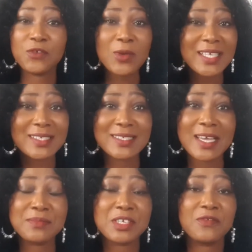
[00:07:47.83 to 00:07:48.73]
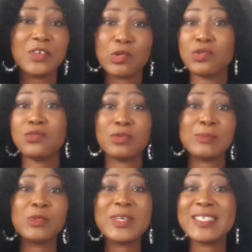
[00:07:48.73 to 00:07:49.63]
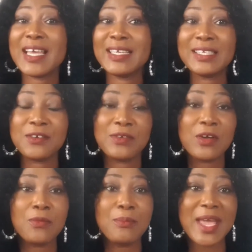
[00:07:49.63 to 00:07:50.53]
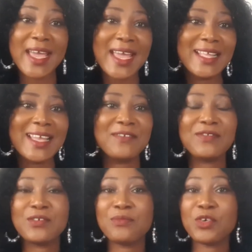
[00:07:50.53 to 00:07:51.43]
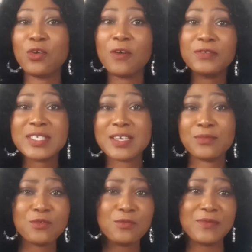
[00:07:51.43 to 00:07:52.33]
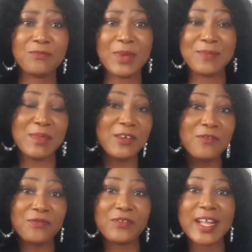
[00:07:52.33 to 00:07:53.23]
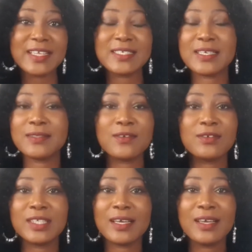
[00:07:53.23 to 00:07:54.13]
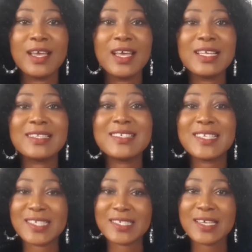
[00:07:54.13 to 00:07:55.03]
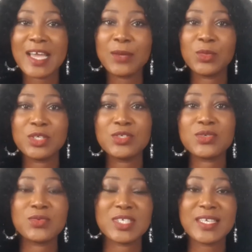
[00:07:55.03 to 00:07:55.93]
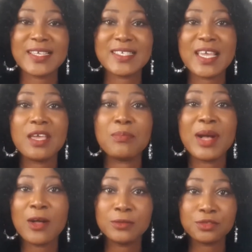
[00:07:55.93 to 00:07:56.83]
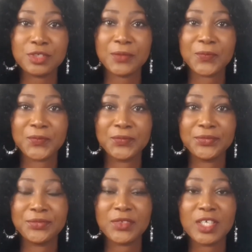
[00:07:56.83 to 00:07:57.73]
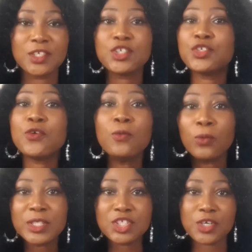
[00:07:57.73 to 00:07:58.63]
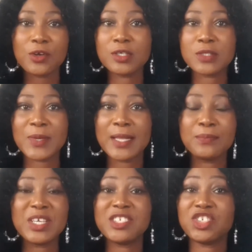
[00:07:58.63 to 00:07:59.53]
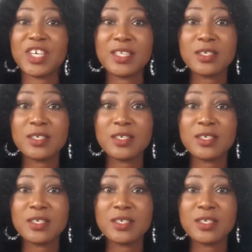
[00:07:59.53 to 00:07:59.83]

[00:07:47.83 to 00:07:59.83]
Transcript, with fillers: if you are the type that you feel oh i'm always hanging around men i feel more comfortable with my male friends and all that this is a time to set a boundary you don't want your husband being